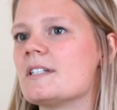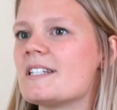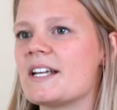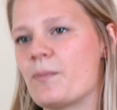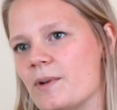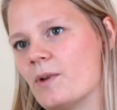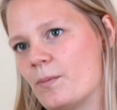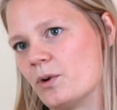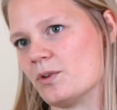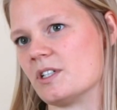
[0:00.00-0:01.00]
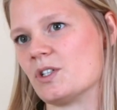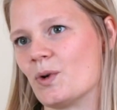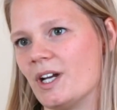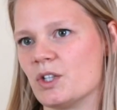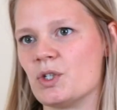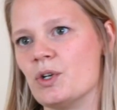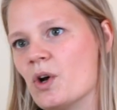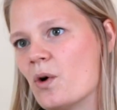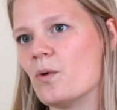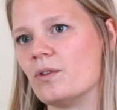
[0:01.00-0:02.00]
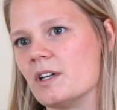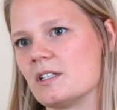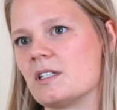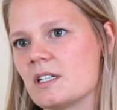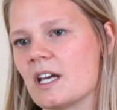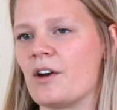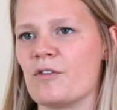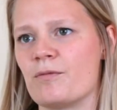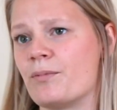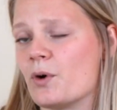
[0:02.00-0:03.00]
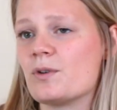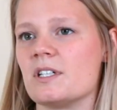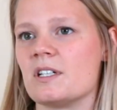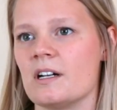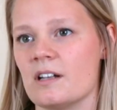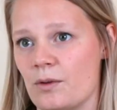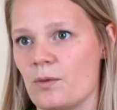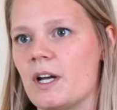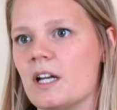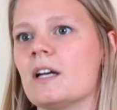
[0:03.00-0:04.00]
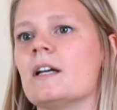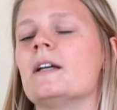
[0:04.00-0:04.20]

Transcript: step in my process, so I get to know this kind of process in another way.